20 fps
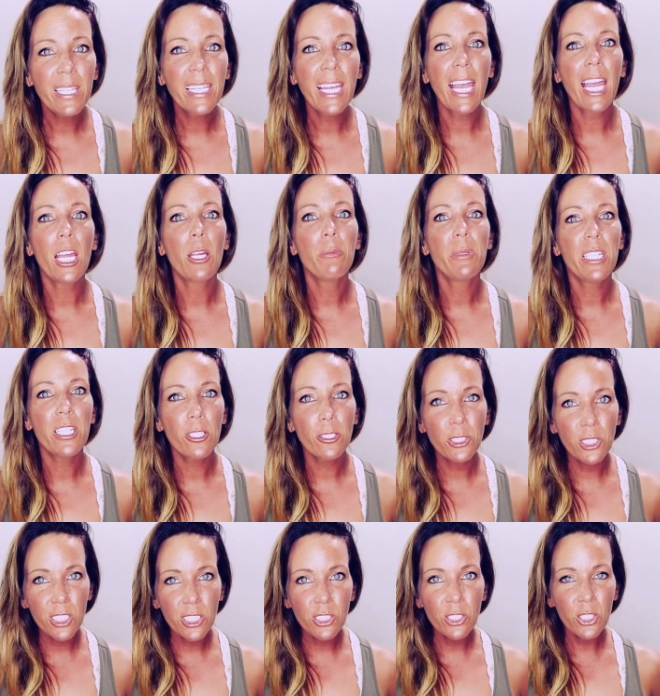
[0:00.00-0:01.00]
came here
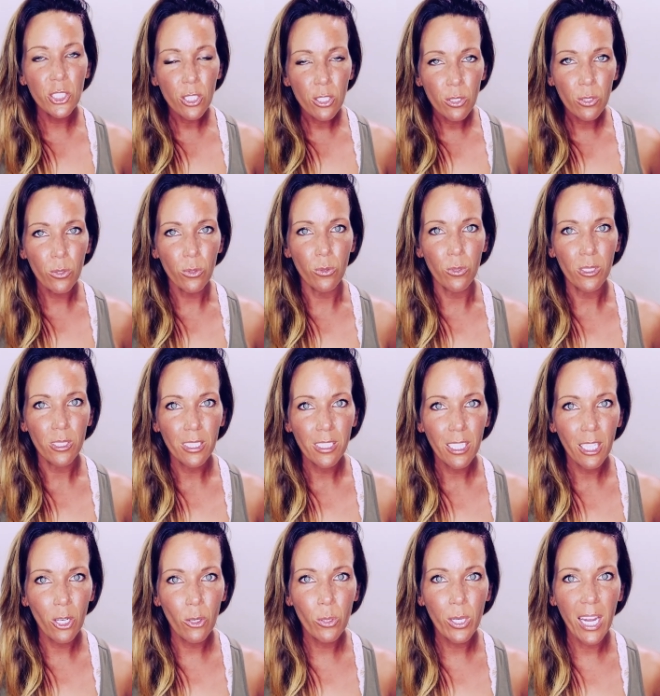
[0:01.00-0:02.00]
to do.
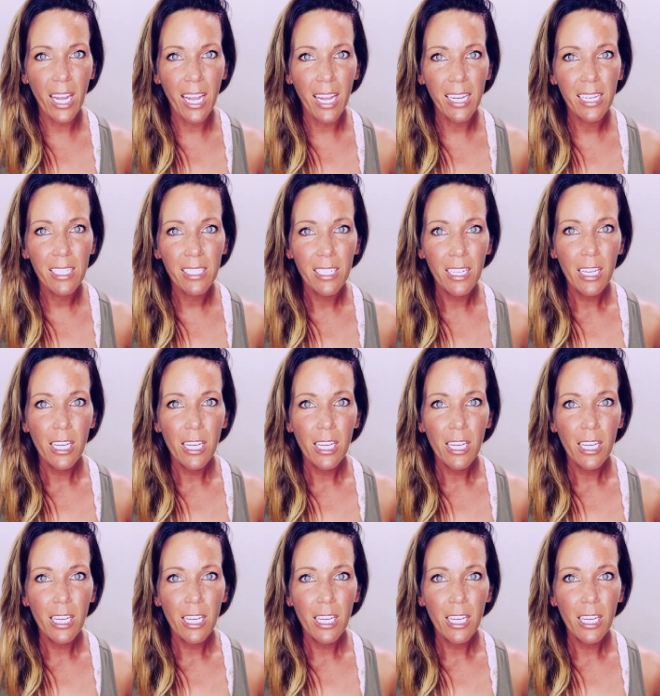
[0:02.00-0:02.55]
Okay?